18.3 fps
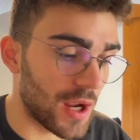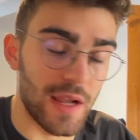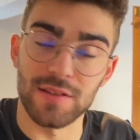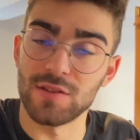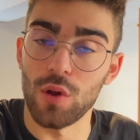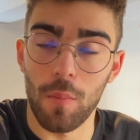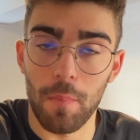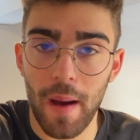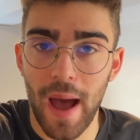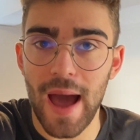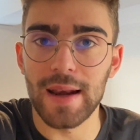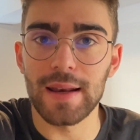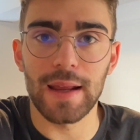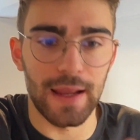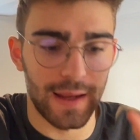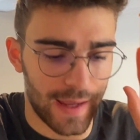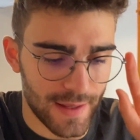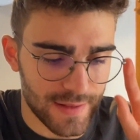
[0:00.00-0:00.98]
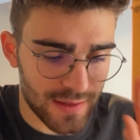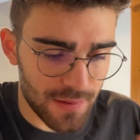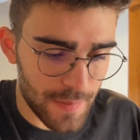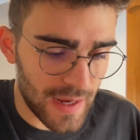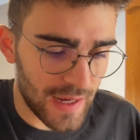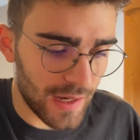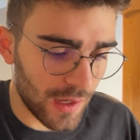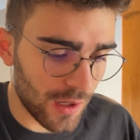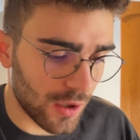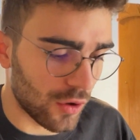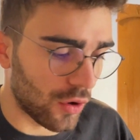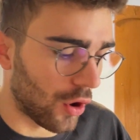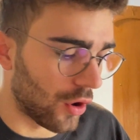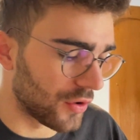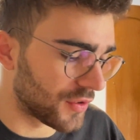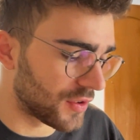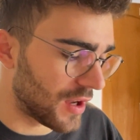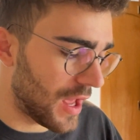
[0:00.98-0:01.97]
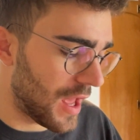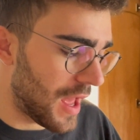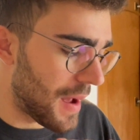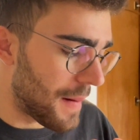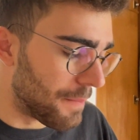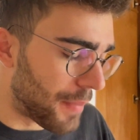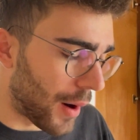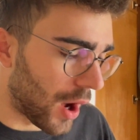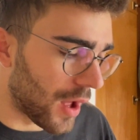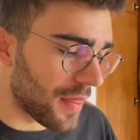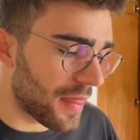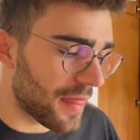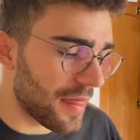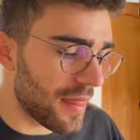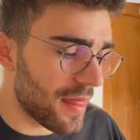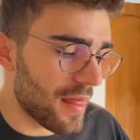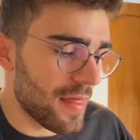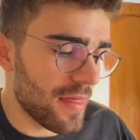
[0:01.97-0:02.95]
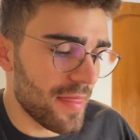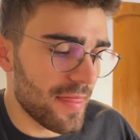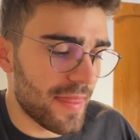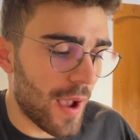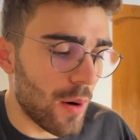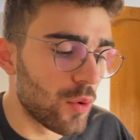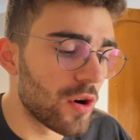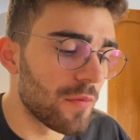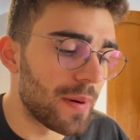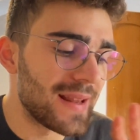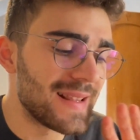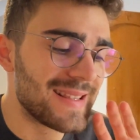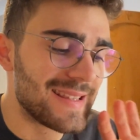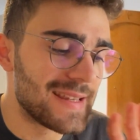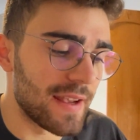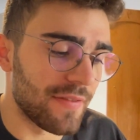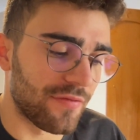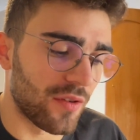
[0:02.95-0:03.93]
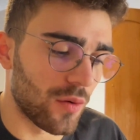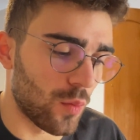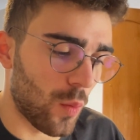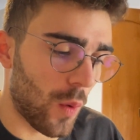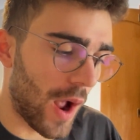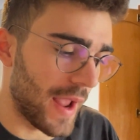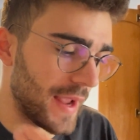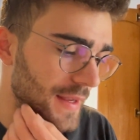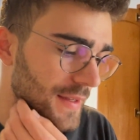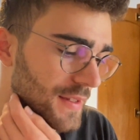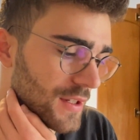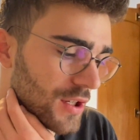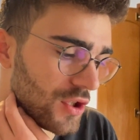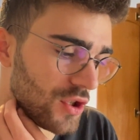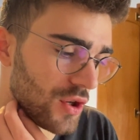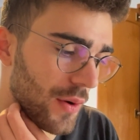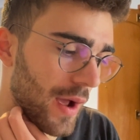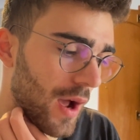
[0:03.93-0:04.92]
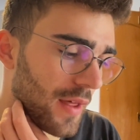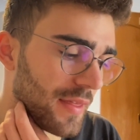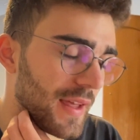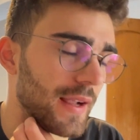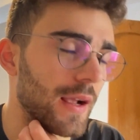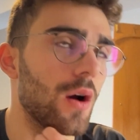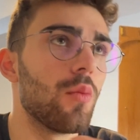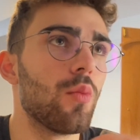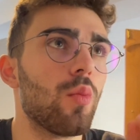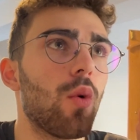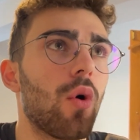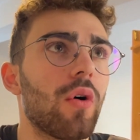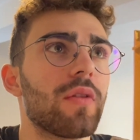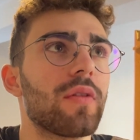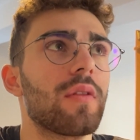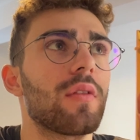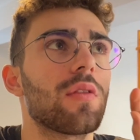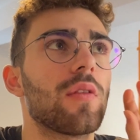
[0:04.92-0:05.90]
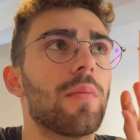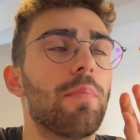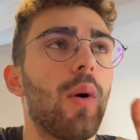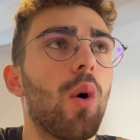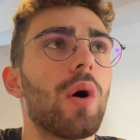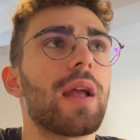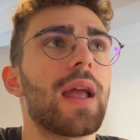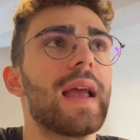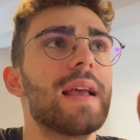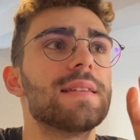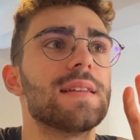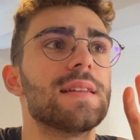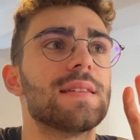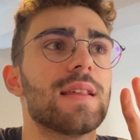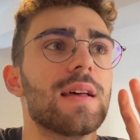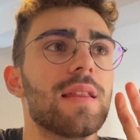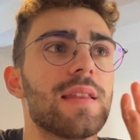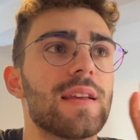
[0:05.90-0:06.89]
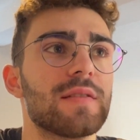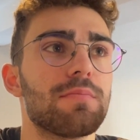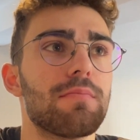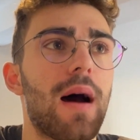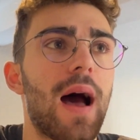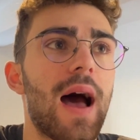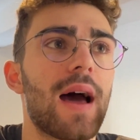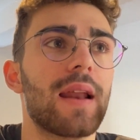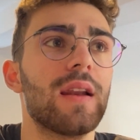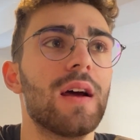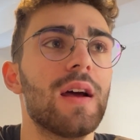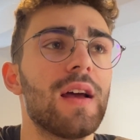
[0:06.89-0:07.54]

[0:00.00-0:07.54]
It's not bad, it gets the meaning across, but there would have been different ways to do it. I think what the point is that this man,